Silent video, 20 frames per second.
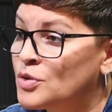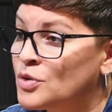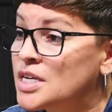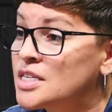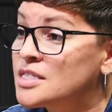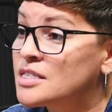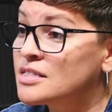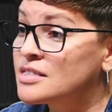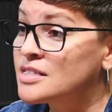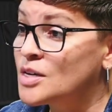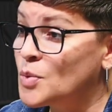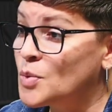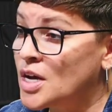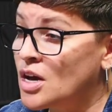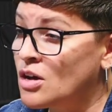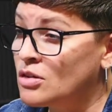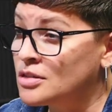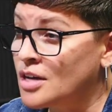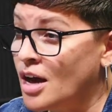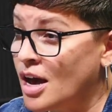reasons that we
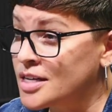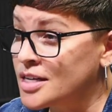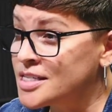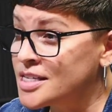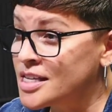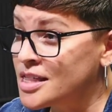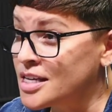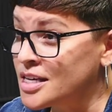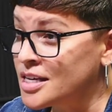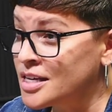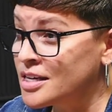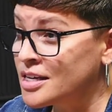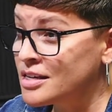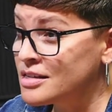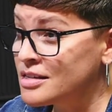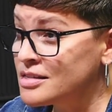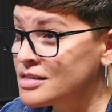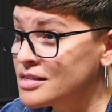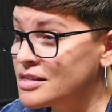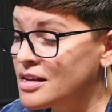hold on to
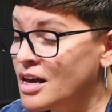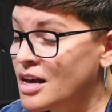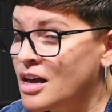things.